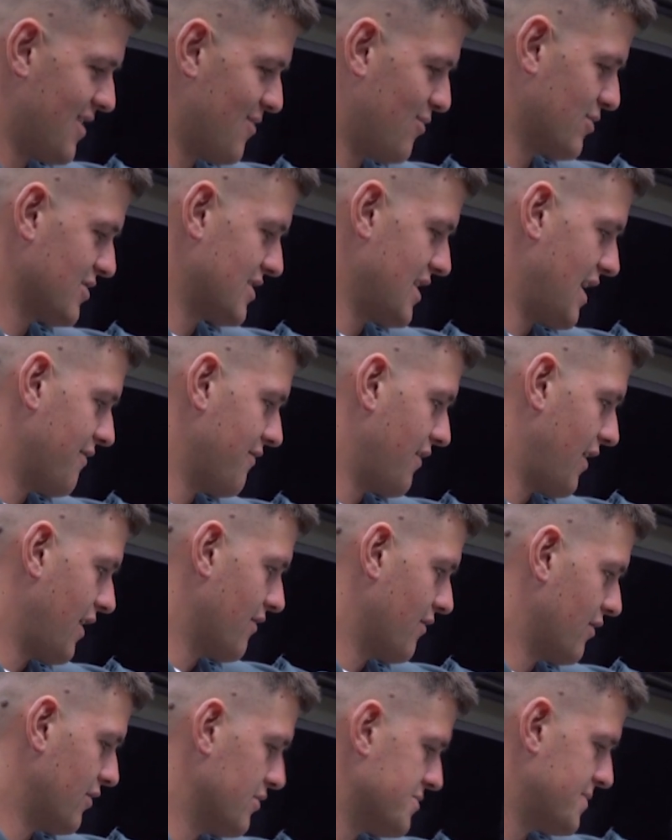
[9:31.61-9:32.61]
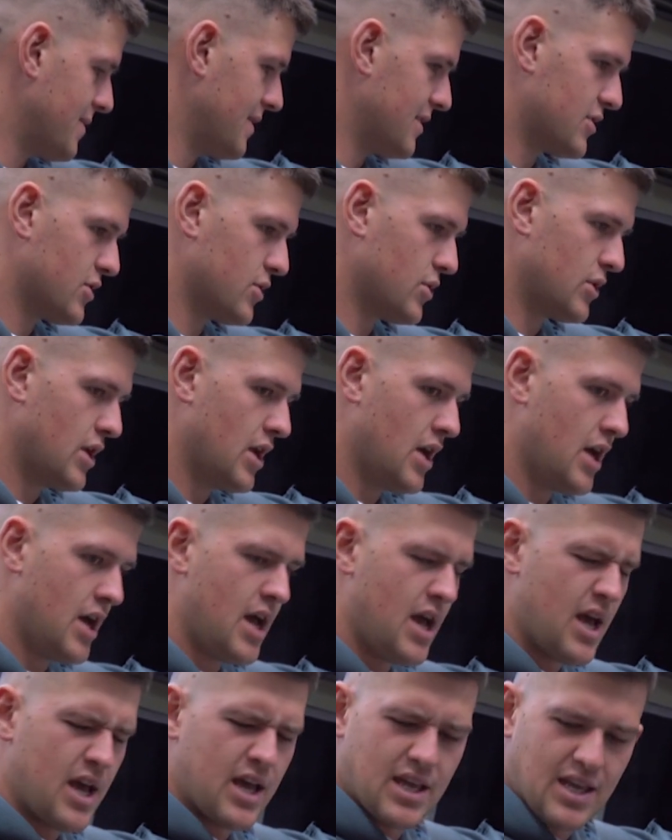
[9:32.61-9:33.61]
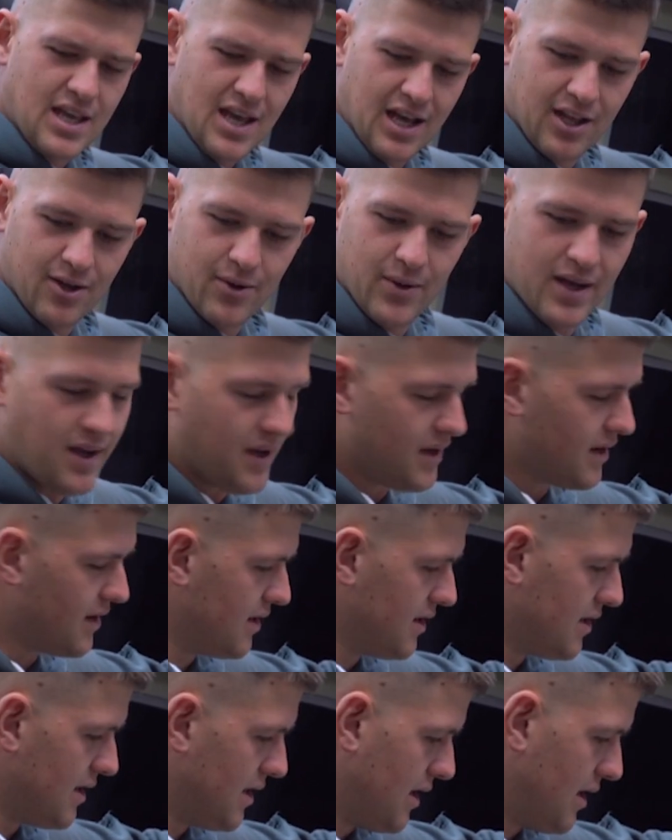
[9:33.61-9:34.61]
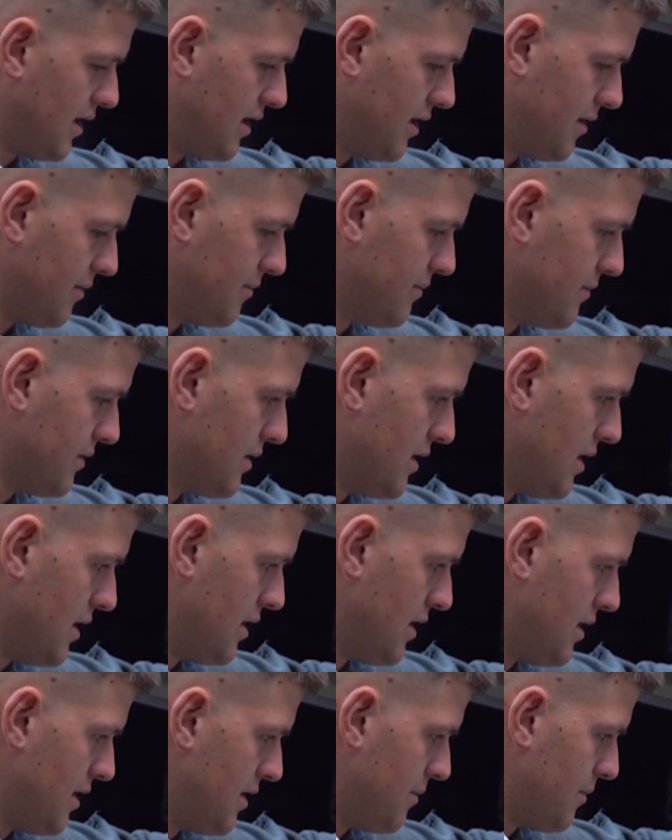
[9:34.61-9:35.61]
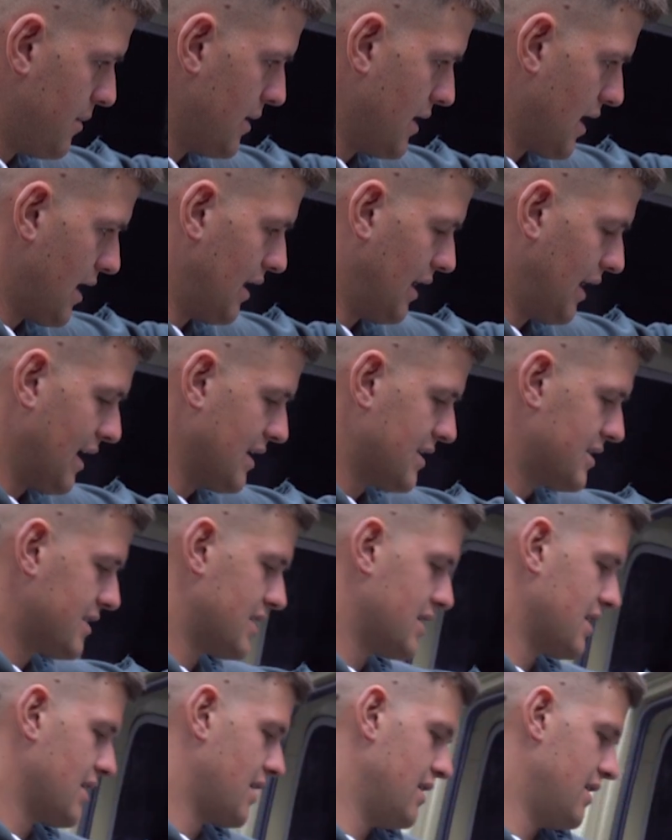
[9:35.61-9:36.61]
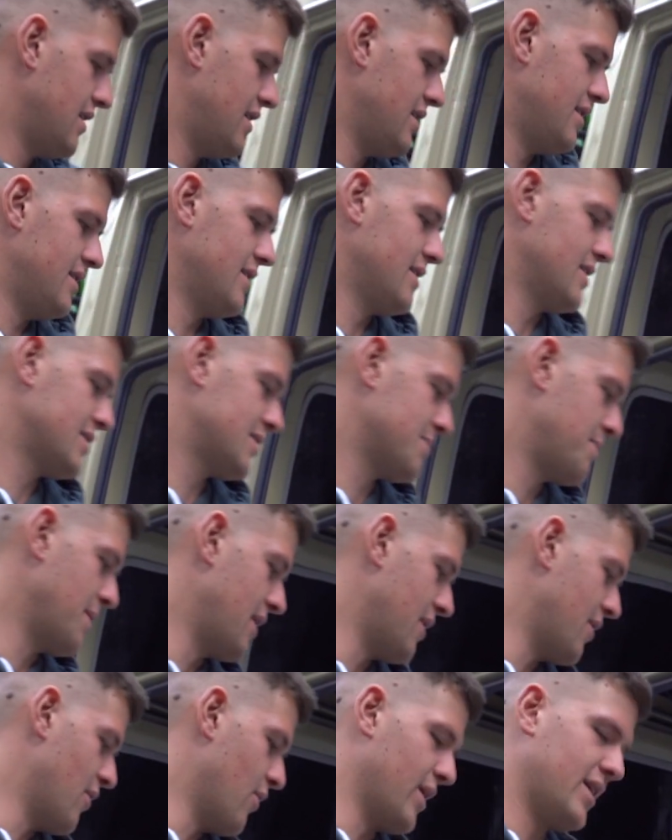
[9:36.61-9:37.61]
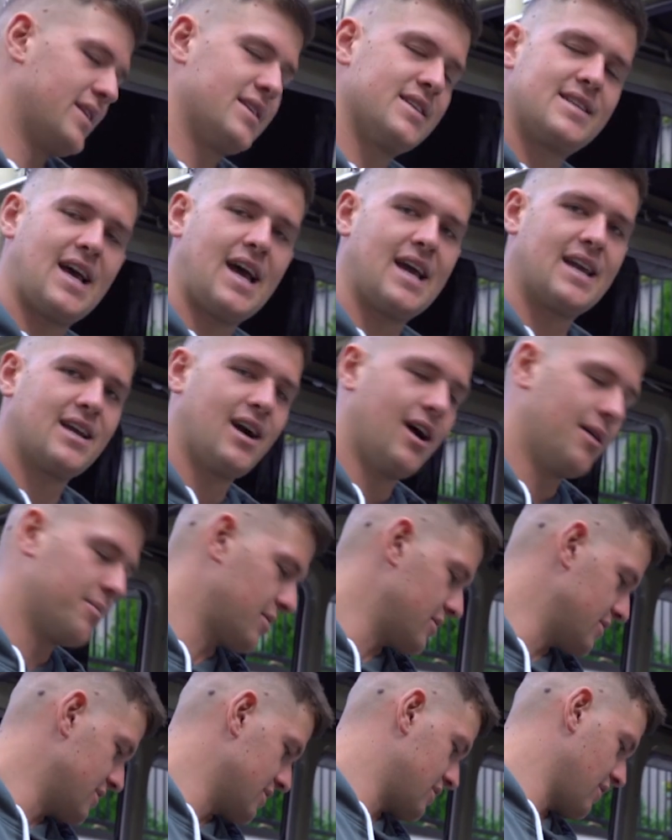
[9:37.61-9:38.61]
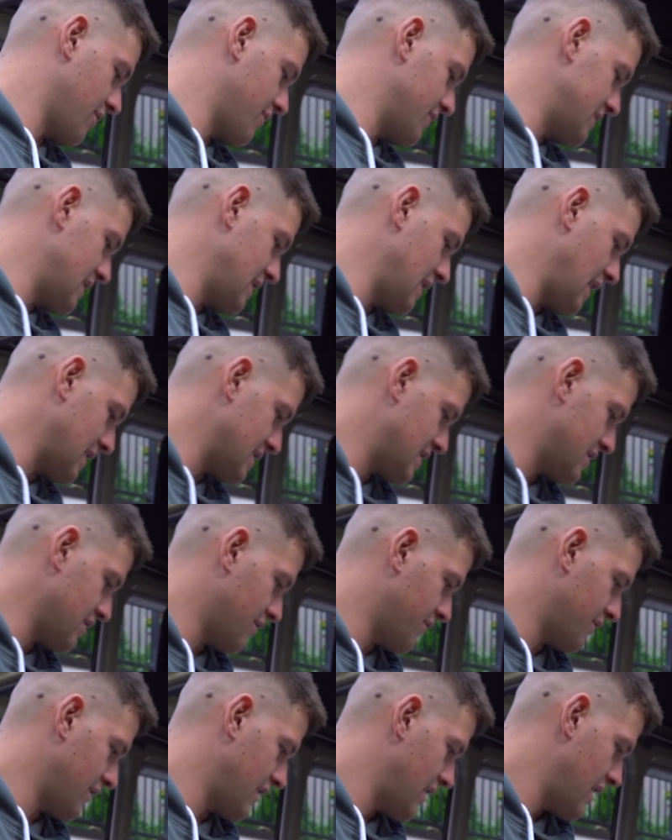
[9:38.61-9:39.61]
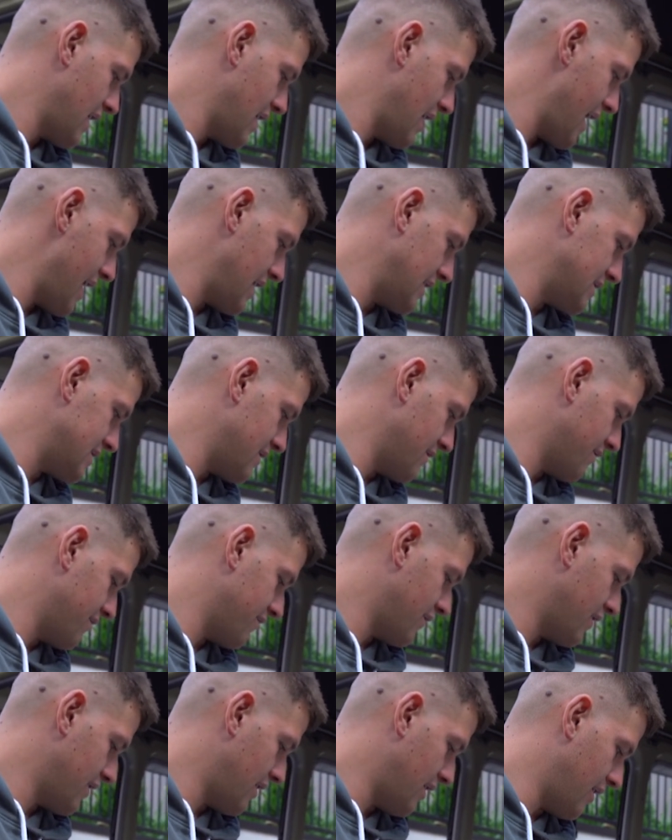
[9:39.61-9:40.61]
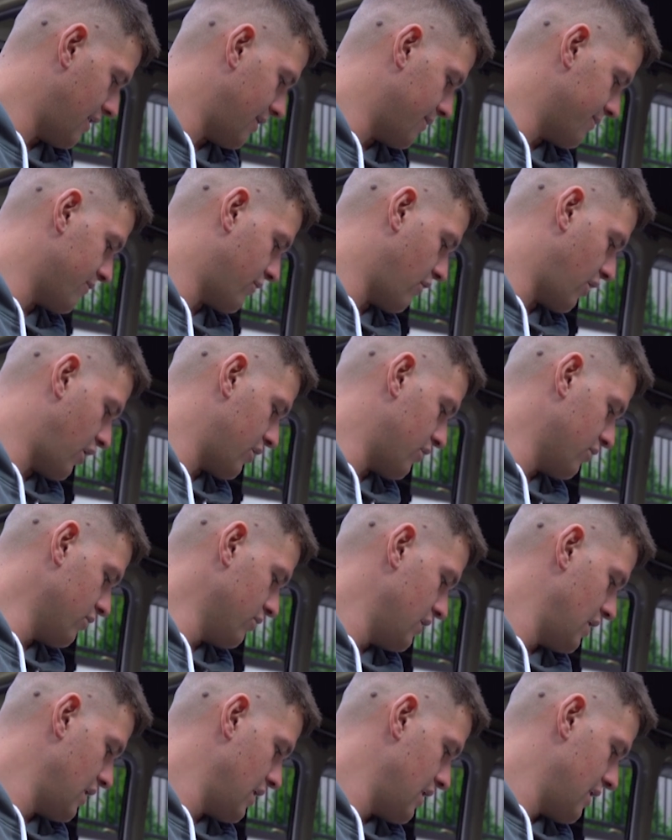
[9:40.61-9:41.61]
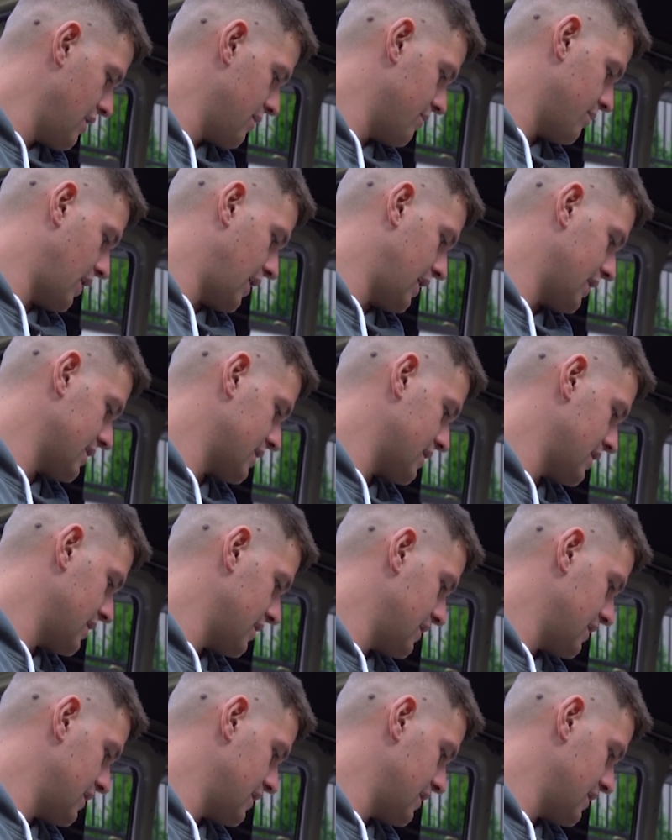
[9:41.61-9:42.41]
It wasn't our favourite. It was a bit too yellowy. But yeah, at least it's a bit annoying to take up because it's obviously that self-adhesive vinyl, but